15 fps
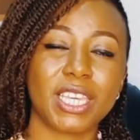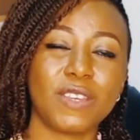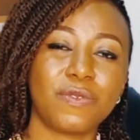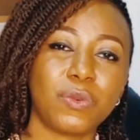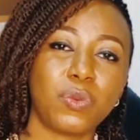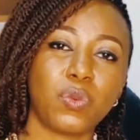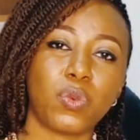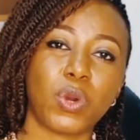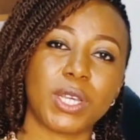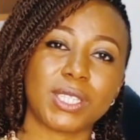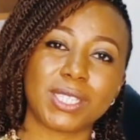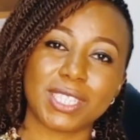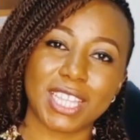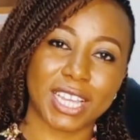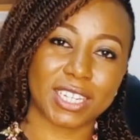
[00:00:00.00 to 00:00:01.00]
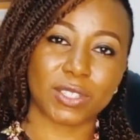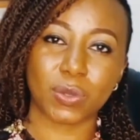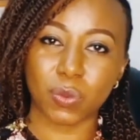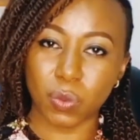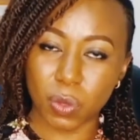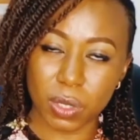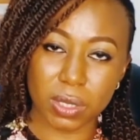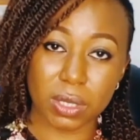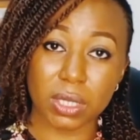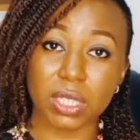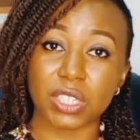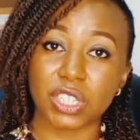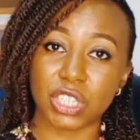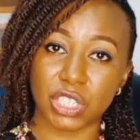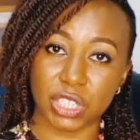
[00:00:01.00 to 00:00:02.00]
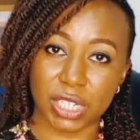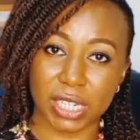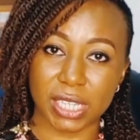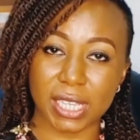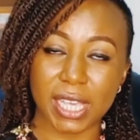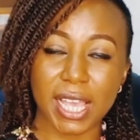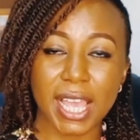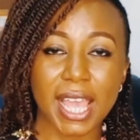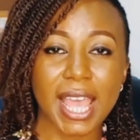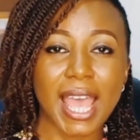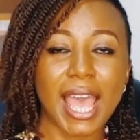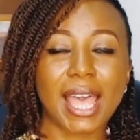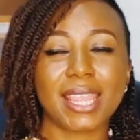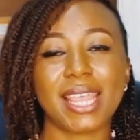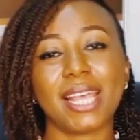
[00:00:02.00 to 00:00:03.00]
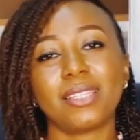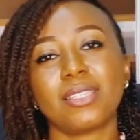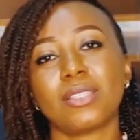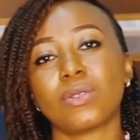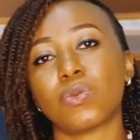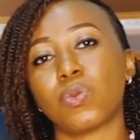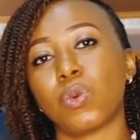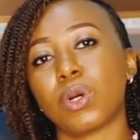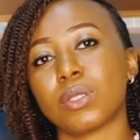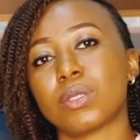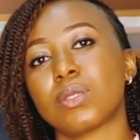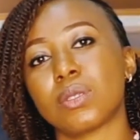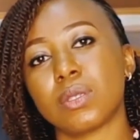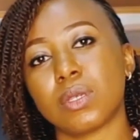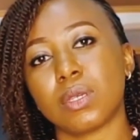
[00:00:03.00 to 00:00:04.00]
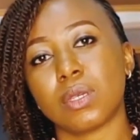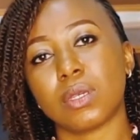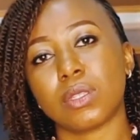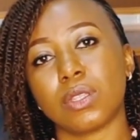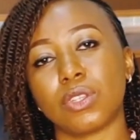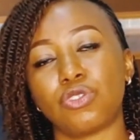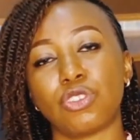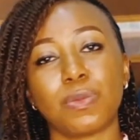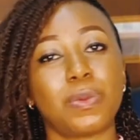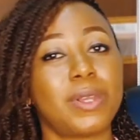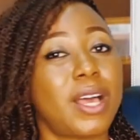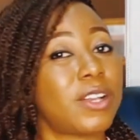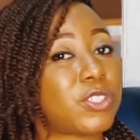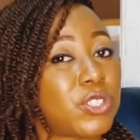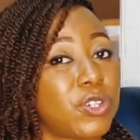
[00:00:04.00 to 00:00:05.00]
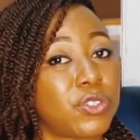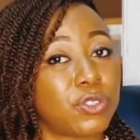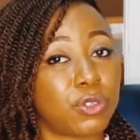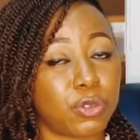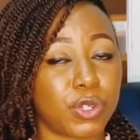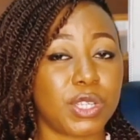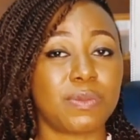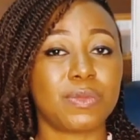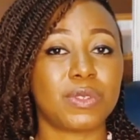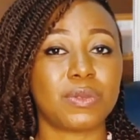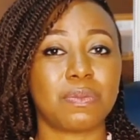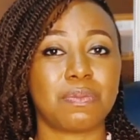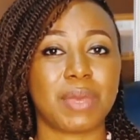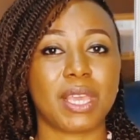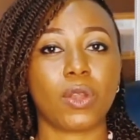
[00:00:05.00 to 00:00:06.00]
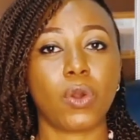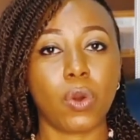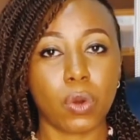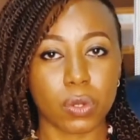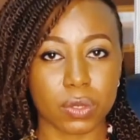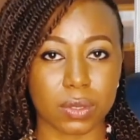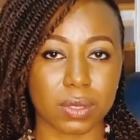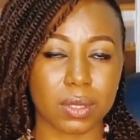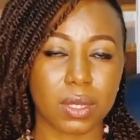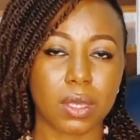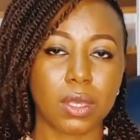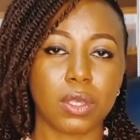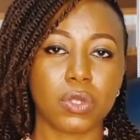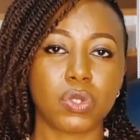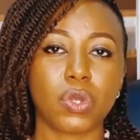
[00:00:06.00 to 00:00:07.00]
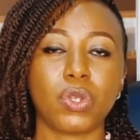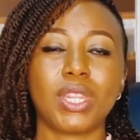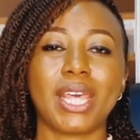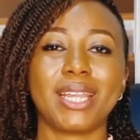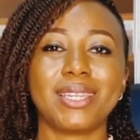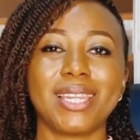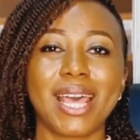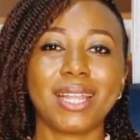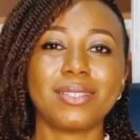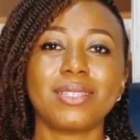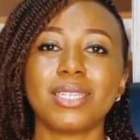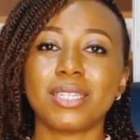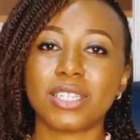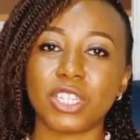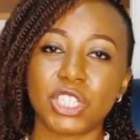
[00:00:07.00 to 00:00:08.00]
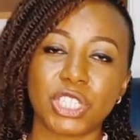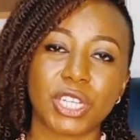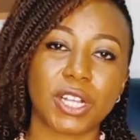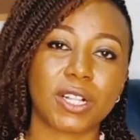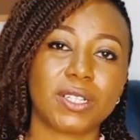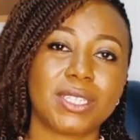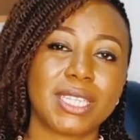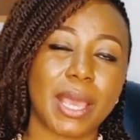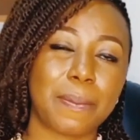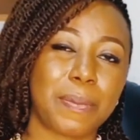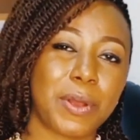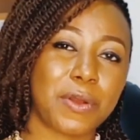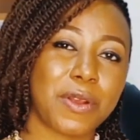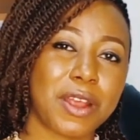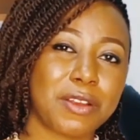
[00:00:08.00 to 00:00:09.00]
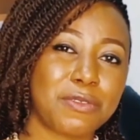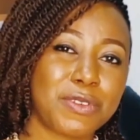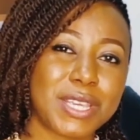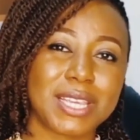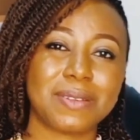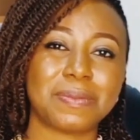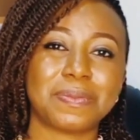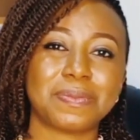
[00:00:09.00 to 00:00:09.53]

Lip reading: even worse than it was initially. And that is what the triple action creams may cause. So that initial temporary